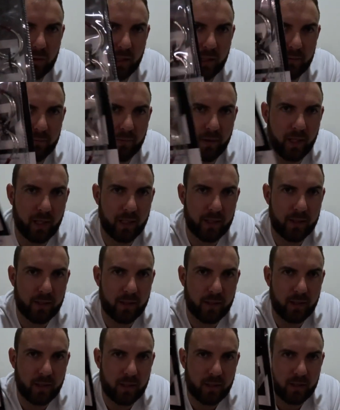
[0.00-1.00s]
and red,
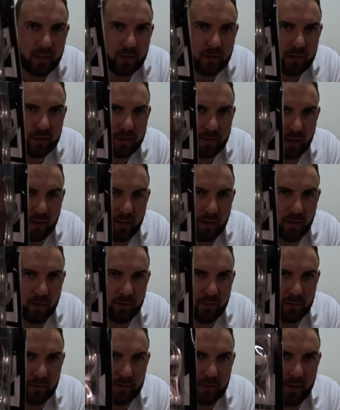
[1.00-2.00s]

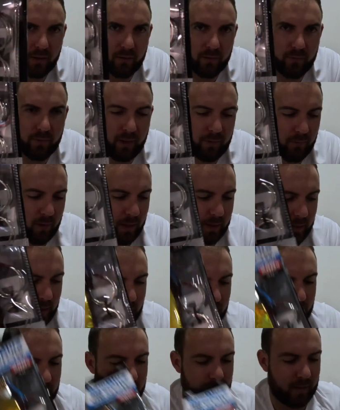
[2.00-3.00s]
so gold and red one
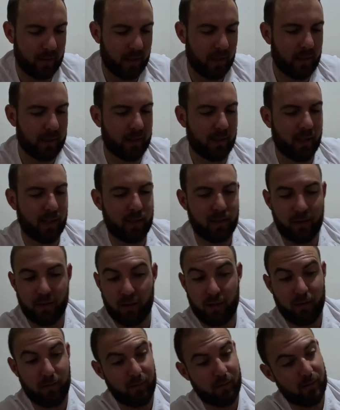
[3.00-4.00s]
there, and then
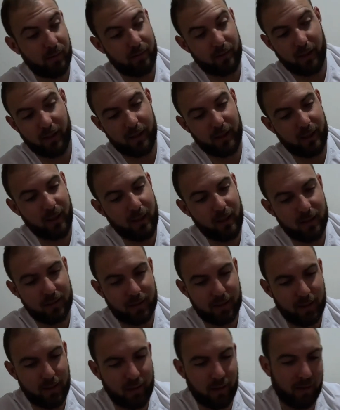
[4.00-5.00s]
yet again,
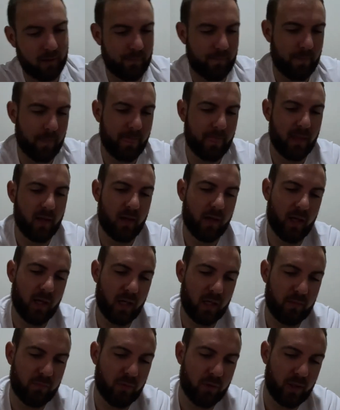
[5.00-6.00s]
gee,
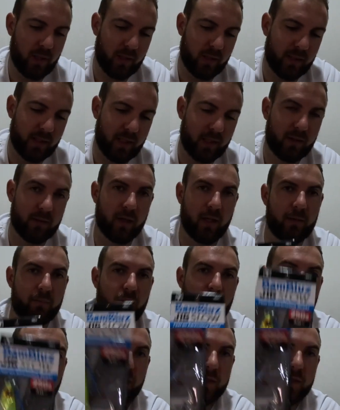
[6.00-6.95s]
anybody would think I buy the